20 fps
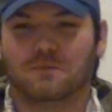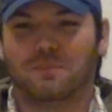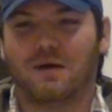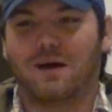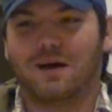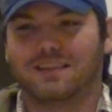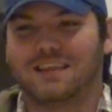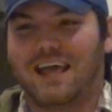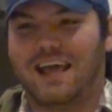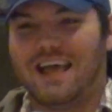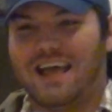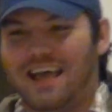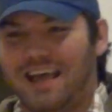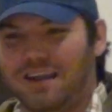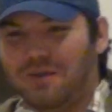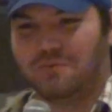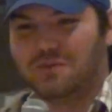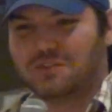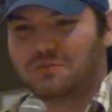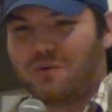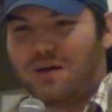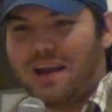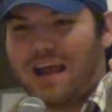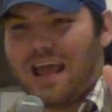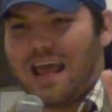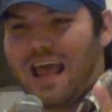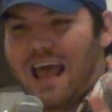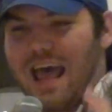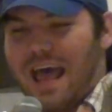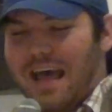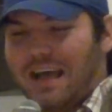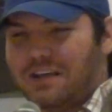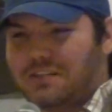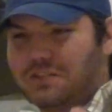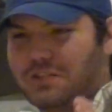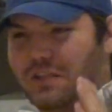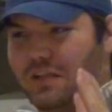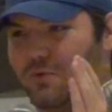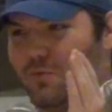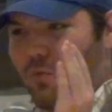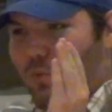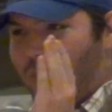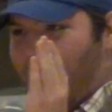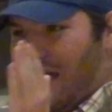about that was when I actually